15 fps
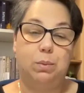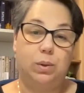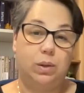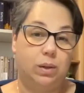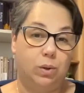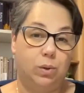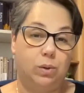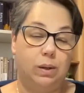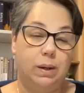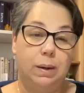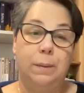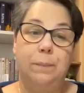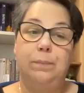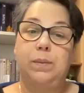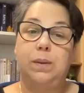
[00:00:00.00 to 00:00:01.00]
book a call.
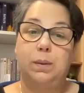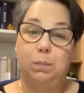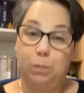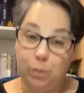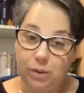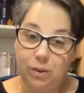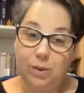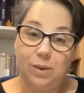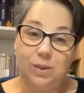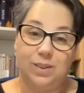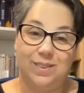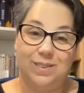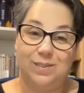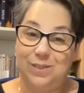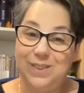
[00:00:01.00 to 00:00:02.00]
Book a call.
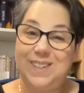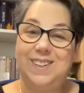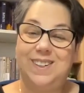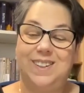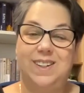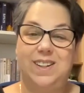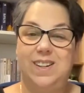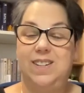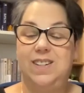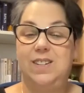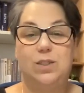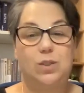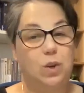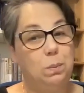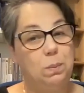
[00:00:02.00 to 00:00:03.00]
Really, it
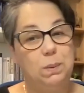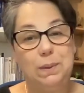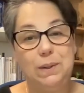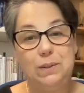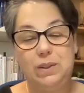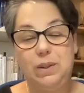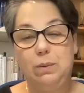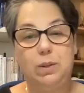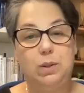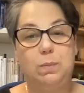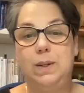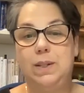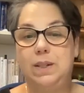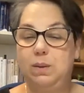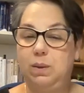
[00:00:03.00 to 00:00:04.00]
is complimentary, which
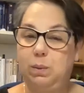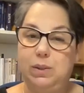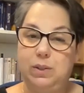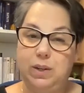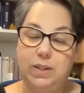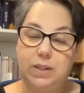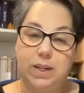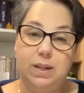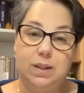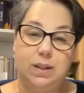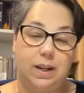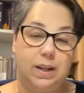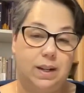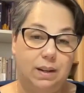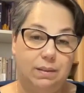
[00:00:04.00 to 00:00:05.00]
means that we will just sit
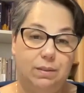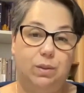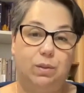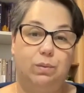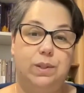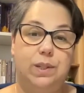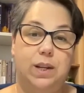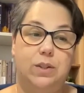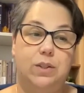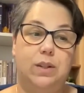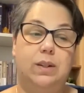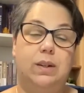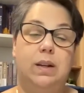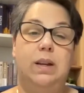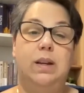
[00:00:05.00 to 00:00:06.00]
and have a
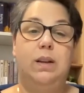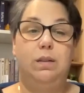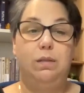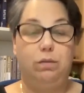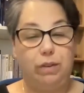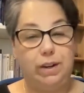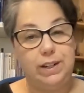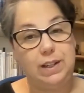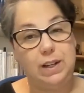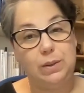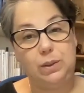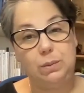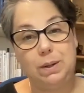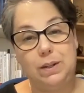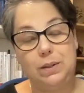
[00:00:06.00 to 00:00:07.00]
conversation, find
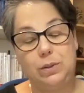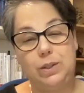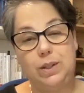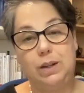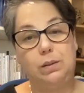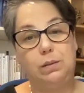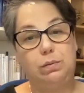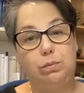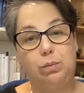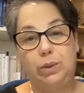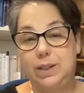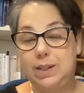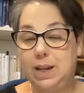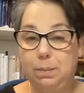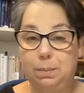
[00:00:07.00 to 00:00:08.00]
out about yourself, what
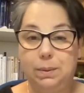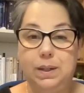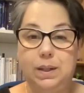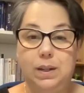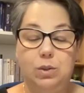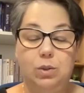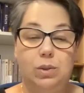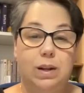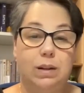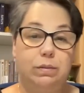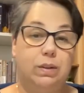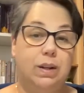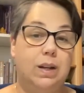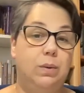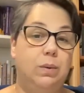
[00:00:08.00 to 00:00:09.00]
is happening in your life
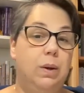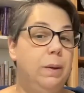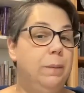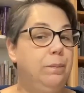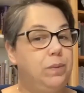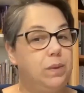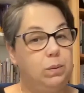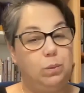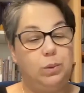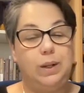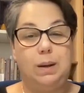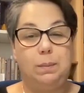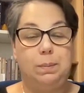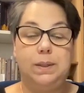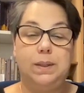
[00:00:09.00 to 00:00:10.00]
now, what
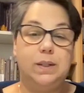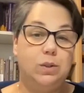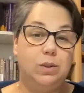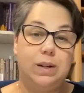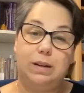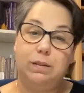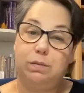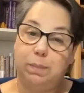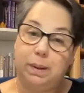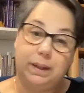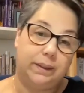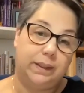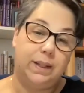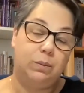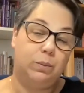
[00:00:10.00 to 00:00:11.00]
happened in your life
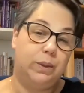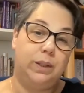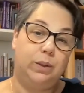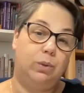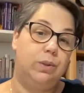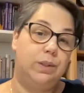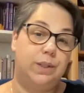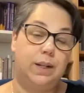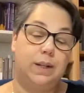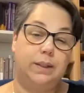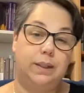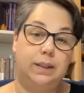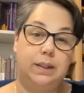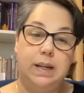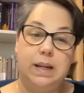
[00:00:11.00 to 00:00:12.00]
back then when it all
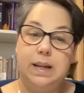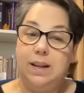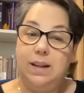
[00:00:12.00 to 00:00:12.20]
started,